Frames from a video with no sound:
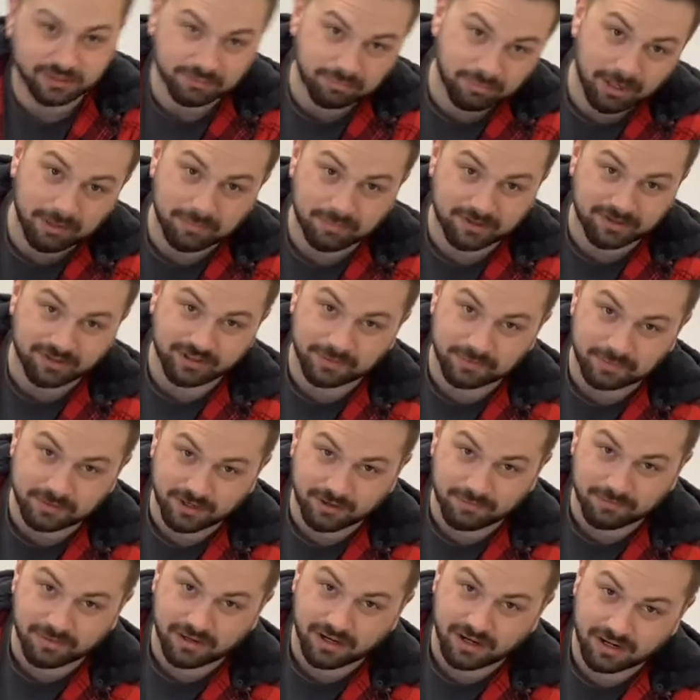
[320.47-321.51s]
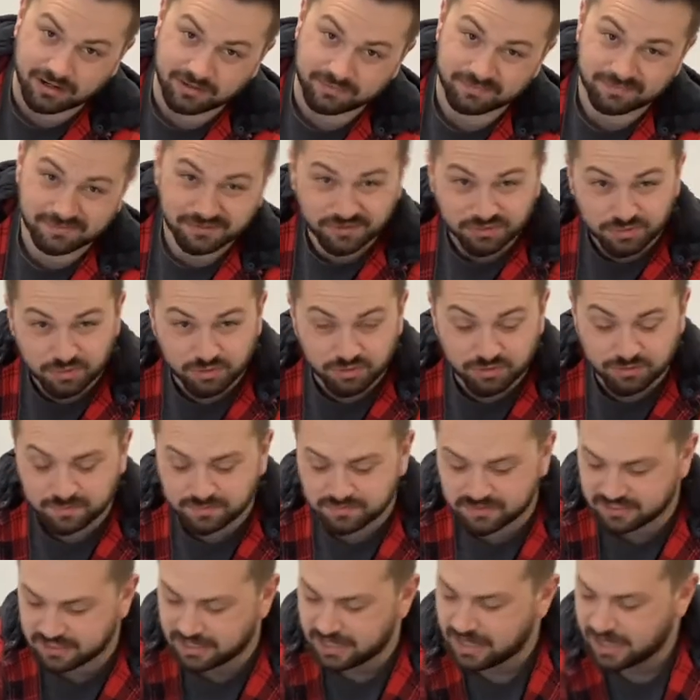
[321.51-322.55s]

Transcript: paper clips on bottom. Whoops.